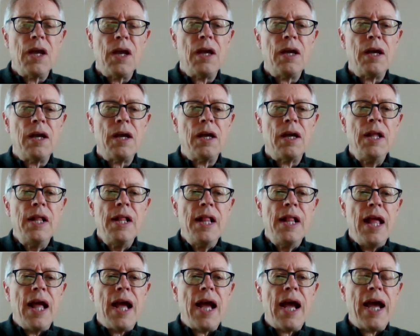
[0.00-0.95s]

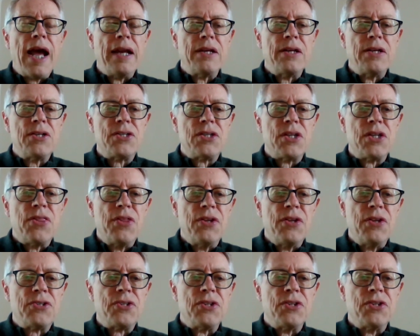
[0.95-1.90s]
and
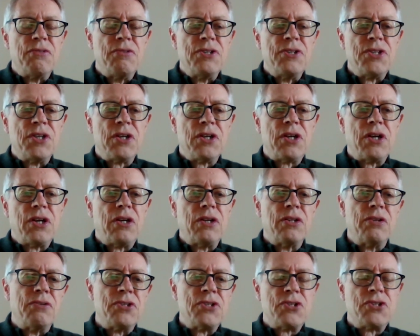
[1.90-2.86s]
that
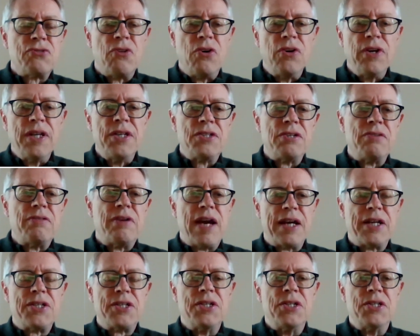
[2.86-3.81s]
there are strong
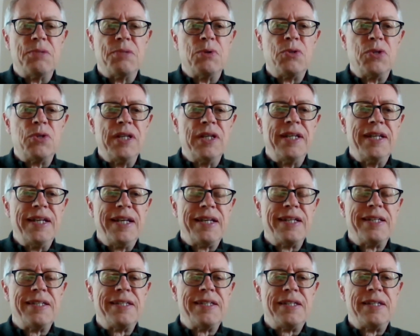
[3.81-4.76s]
interactions between
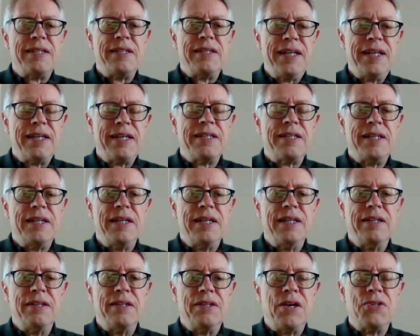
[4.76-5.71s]

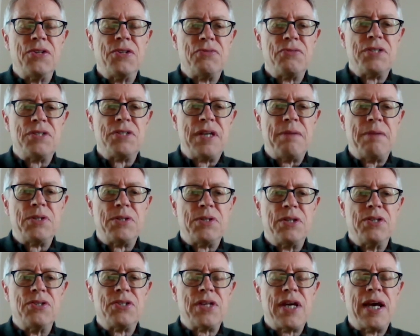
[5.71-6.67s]
nicotine and those
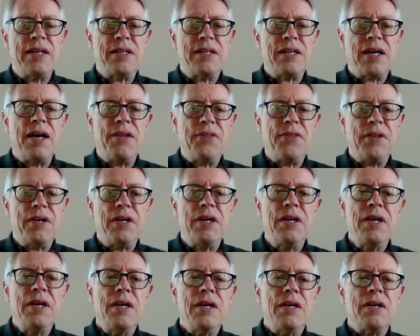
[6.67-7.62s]
receptors and other
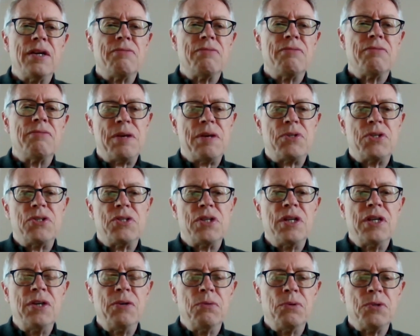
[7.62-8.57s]
receptors.
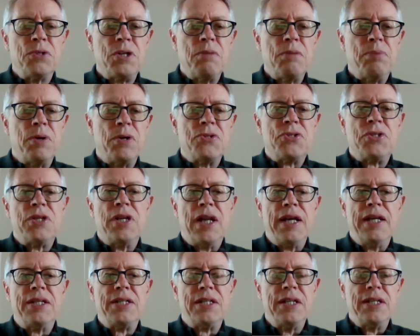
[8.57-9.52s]
And he also
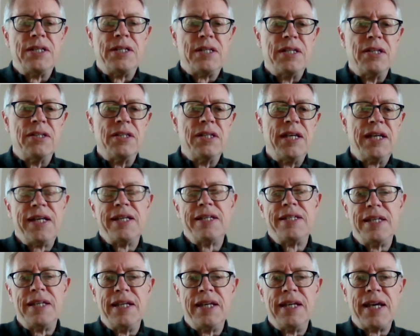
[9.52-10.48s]
postulated that the
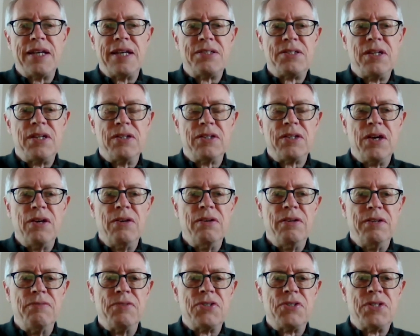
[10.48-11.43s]
nicotinic
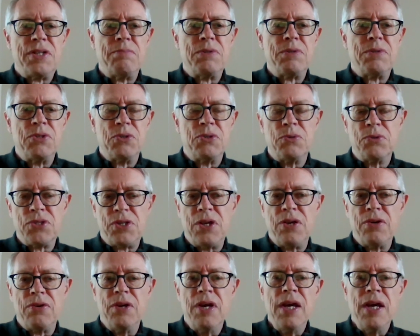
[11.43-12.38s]
acetylcholine receptor was
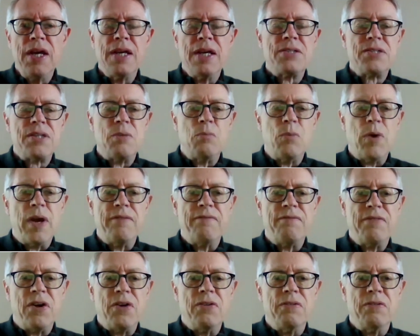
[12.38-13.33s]
also some way
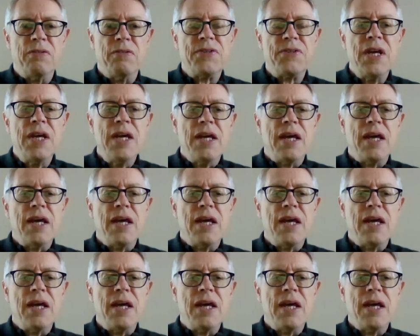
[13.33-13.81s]
involved